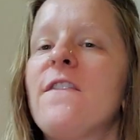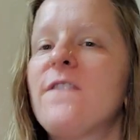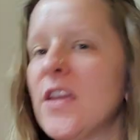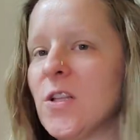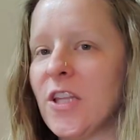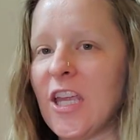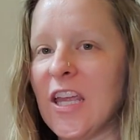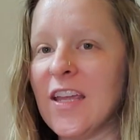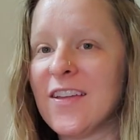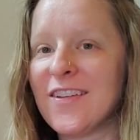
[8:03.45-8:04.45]

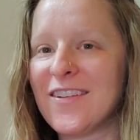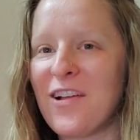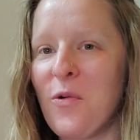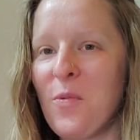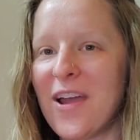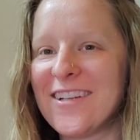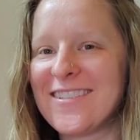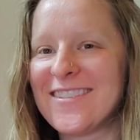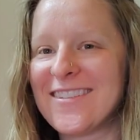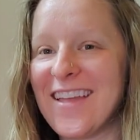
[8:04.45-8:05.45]
feeling
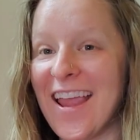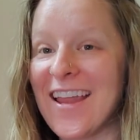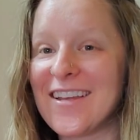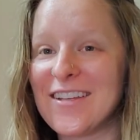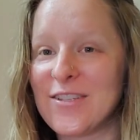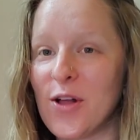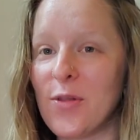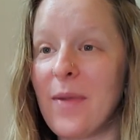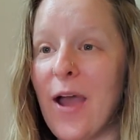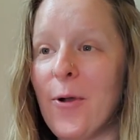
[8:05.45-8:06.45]
what the 8 is all
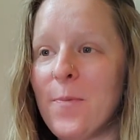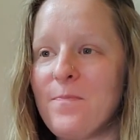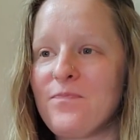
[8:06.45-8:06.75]
about.